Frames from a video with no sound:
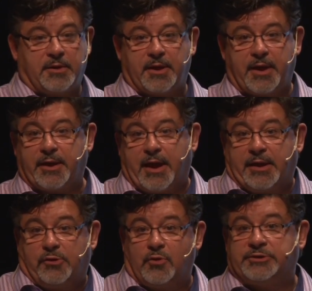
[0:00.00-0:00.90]

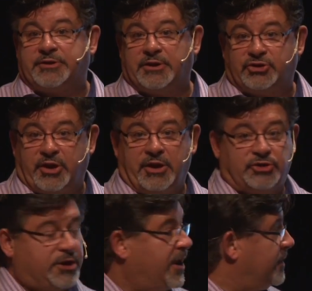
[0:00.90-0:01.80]
I don't see it
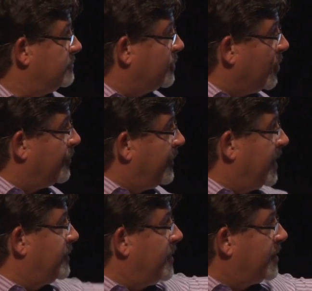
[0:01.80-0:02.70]
changing. I don't
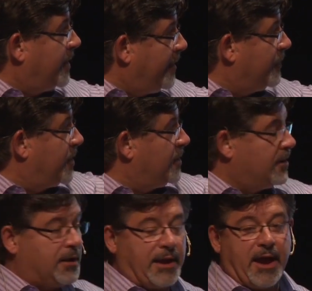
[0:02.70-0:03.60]
think they're ever going
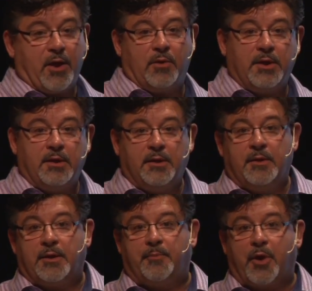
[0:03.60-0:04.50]
to allow
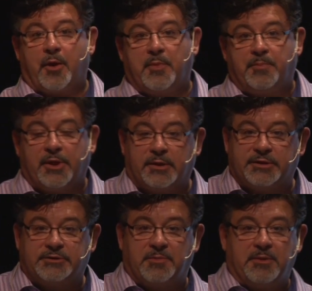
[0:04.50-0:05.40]
apartment
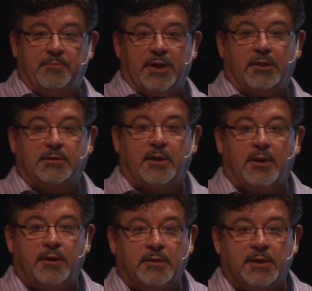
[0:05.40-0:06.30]
buildings to be built
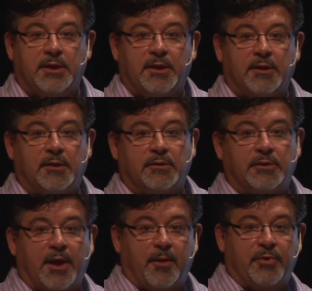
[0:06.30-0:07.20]
on the
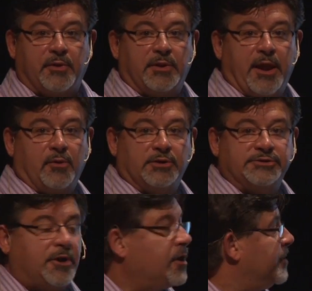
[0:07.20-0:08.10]
top of the Niagara
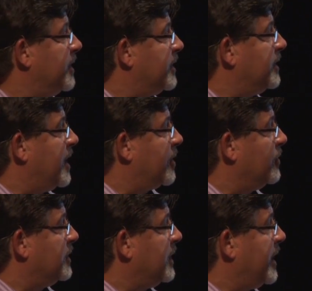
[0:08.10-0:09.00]
Escarpment in
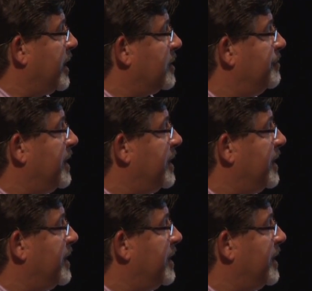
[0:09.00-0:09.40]
Niagara-on-the-Lake.